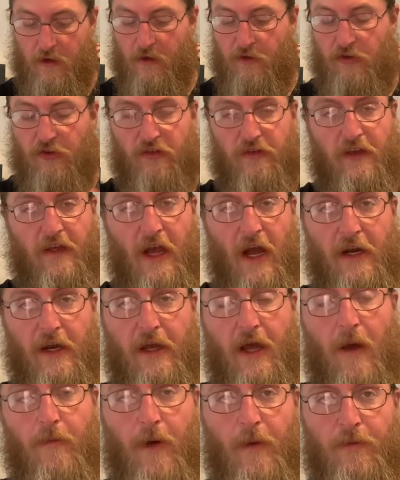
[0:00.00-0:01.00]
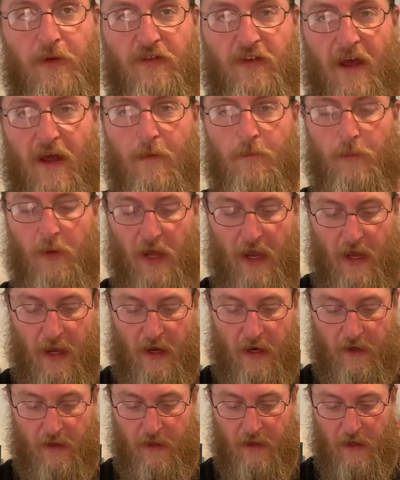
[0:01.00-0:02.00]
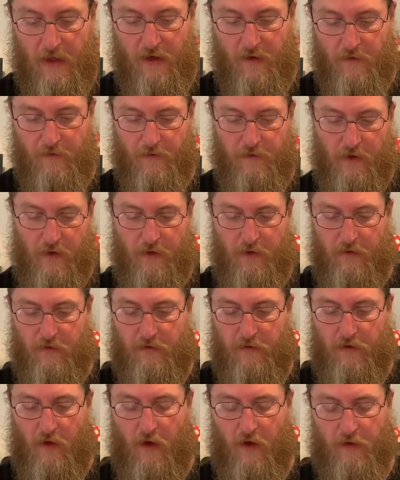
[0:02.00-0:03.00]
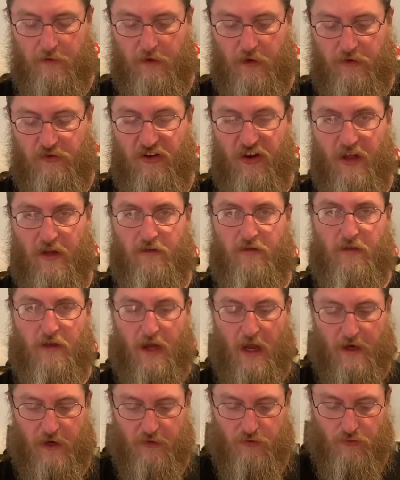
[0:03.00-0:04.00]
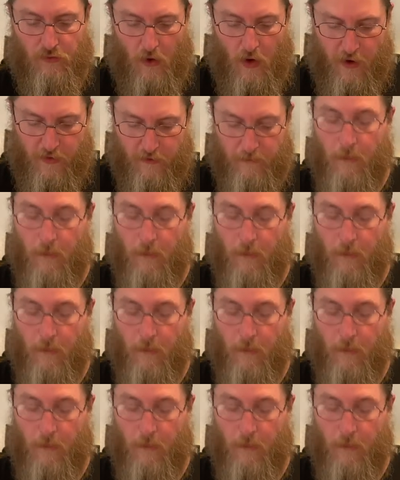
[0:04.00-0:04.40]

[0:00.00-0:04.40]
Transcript: just to kind of come up to temp and give the salt a chance to kind of draw the